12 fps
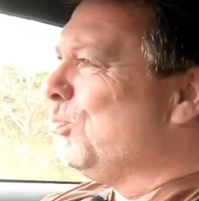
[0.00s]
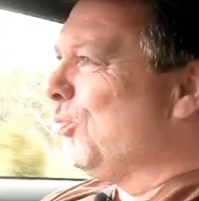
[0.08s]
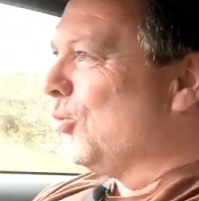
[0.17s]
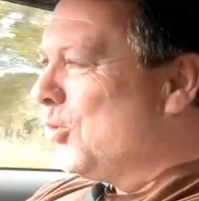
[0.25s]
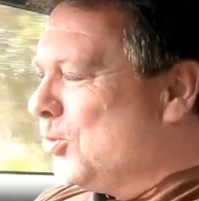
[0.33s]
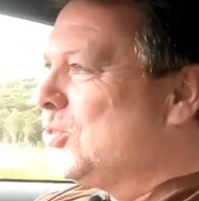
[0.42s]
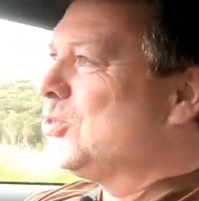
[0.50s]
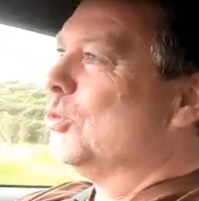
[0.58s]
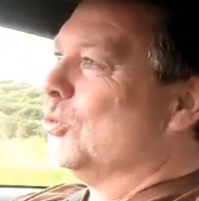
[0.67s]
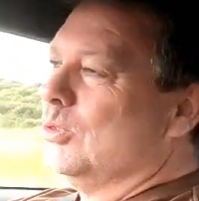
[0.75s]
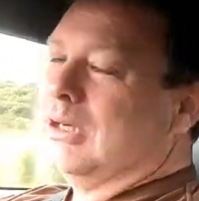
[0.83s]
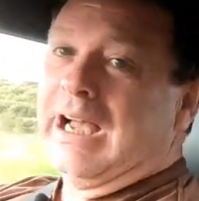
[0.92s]

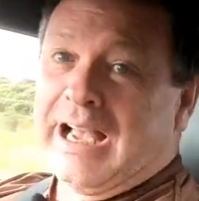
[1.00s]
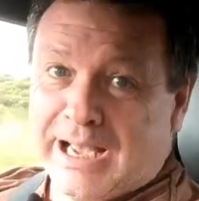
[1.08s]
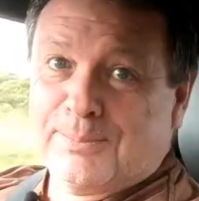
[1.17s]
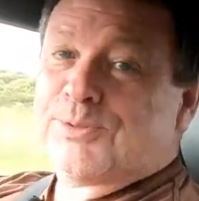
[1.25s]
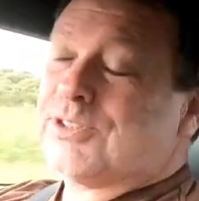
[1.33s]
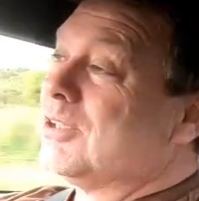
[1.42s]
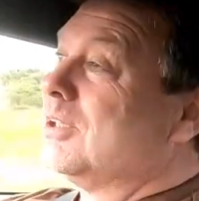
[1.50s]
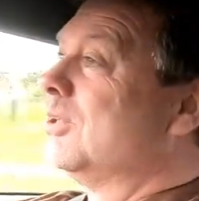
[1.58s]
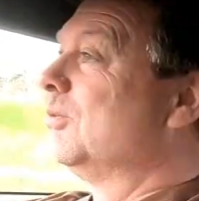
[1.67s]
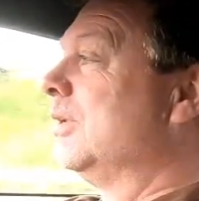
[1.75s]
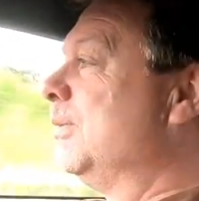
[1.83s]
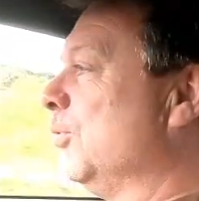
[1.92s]
brutal,
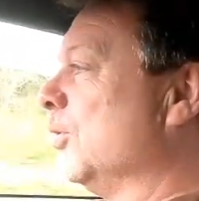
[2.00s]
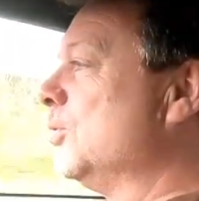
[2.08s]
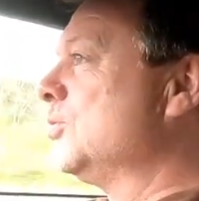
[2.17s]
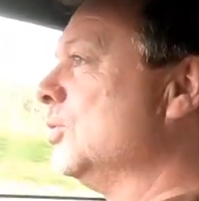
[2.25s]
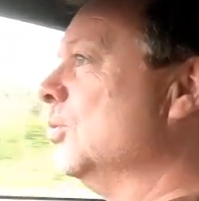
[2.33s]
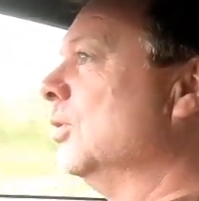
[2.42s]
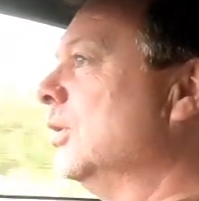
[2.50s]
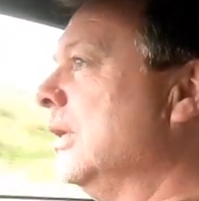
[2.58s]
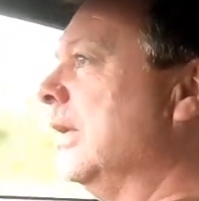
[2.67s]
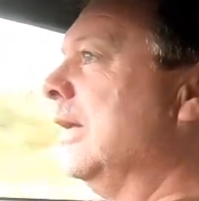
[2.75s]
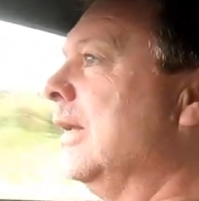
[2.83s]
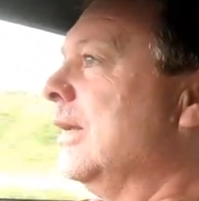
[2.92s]
absolutely brutal.
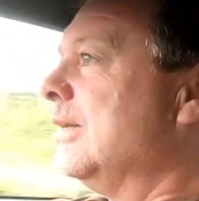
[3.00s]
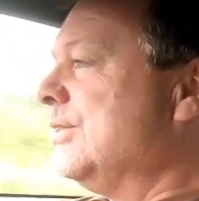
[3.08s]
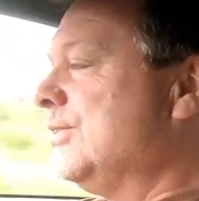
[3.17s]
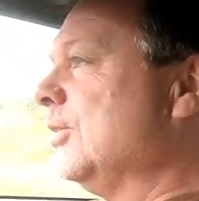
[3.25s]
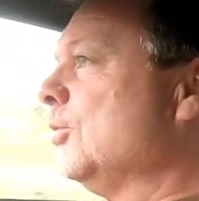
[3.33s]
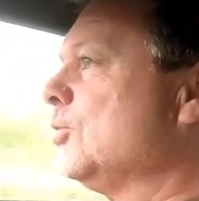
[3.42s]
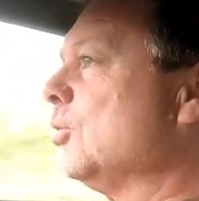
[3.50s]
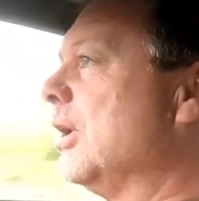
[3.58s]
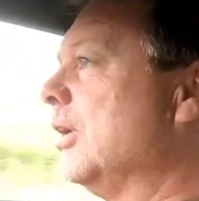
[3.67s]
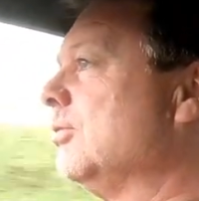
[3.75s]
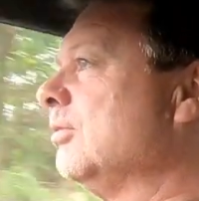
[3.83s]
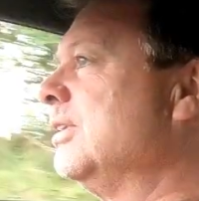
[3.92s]
0 to
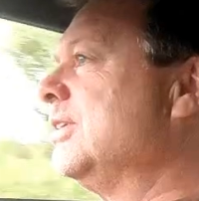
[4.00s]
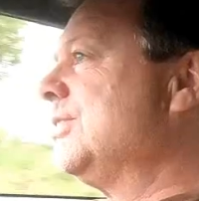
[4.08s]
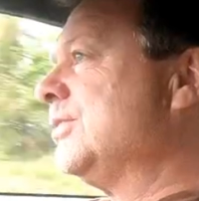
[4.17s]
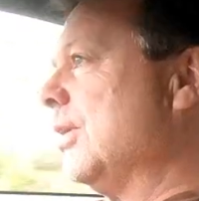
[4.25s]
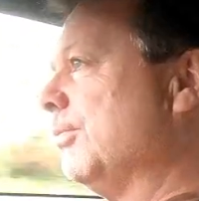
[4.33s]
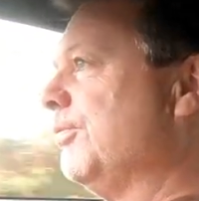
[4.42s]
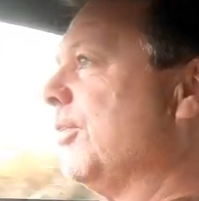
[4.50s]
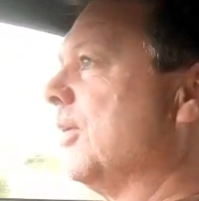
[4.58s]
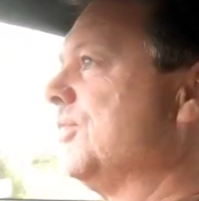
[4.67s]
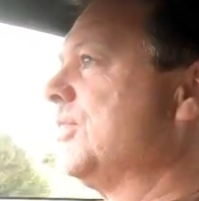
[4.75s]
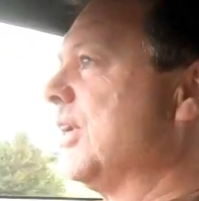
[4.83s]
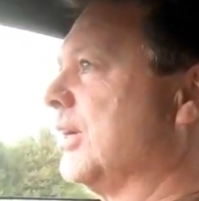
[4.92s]
100 is sub
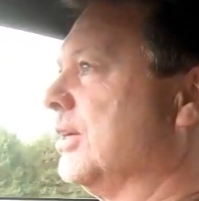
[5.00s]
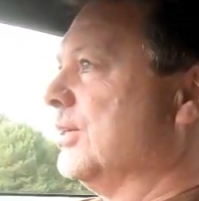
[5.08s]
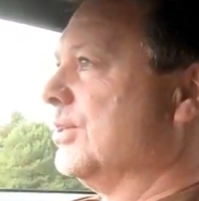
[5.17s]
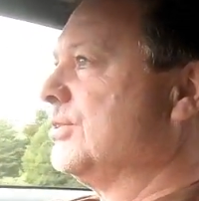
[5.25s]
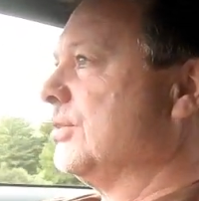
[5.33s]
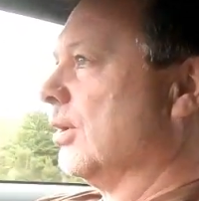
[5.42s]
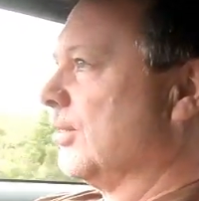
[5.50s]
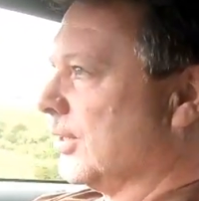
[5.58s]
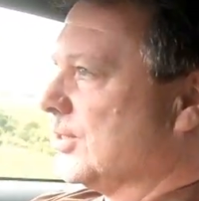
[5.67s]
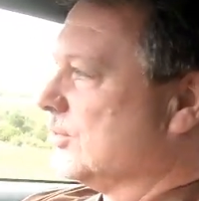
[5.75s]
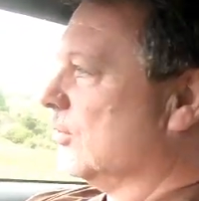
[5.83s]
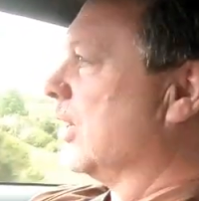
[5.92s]
5 seconds, so I
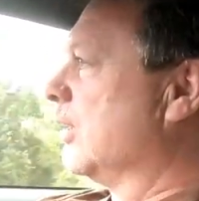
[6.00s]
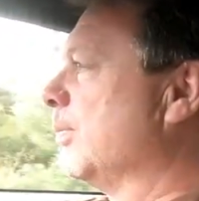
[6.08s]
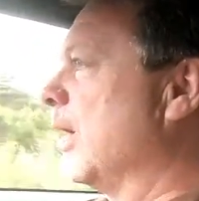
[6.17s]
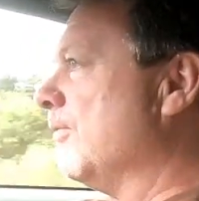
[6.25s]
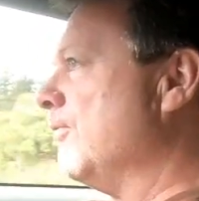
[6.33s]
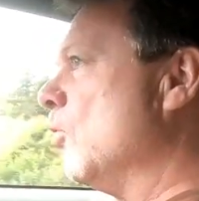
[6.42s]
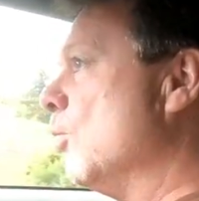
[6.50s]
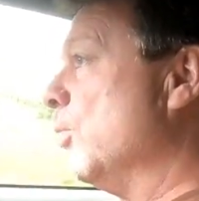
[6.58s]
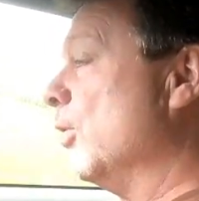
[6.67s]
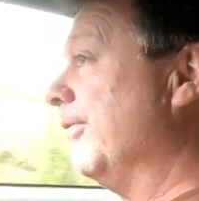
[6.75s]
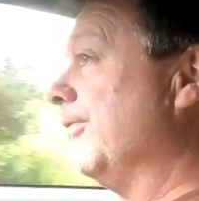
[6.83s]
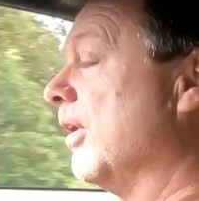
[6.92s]
think it's around about
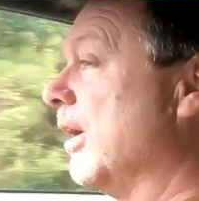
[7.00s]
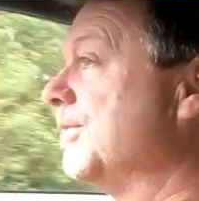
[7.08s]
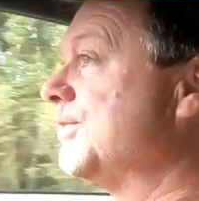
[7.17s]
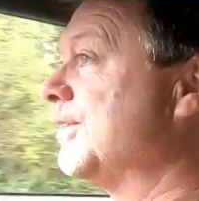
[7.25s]
4.5